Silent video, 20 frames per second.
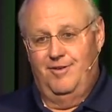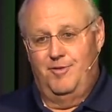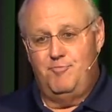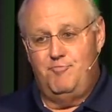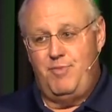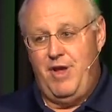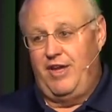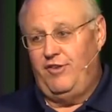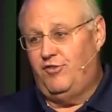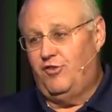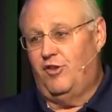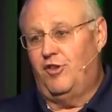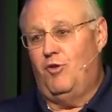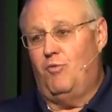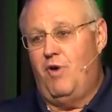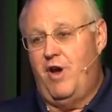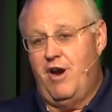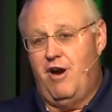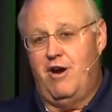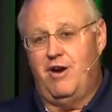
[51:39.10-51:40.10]
Based on the
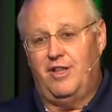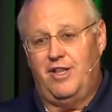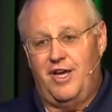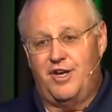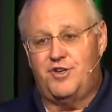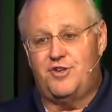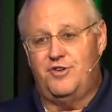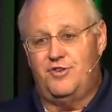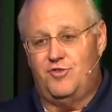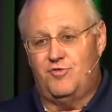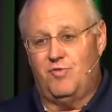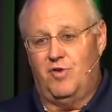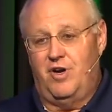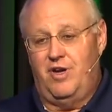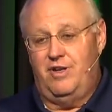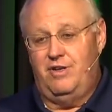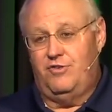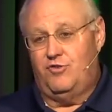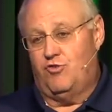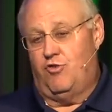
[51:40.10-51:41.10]
way our elections
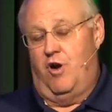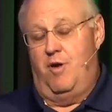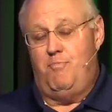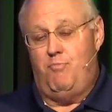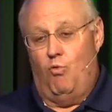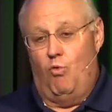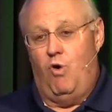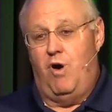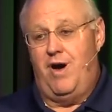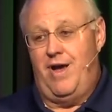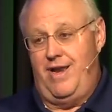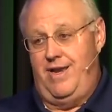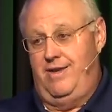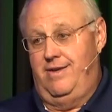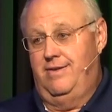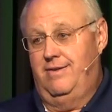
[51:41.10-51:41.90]
run, Trump won.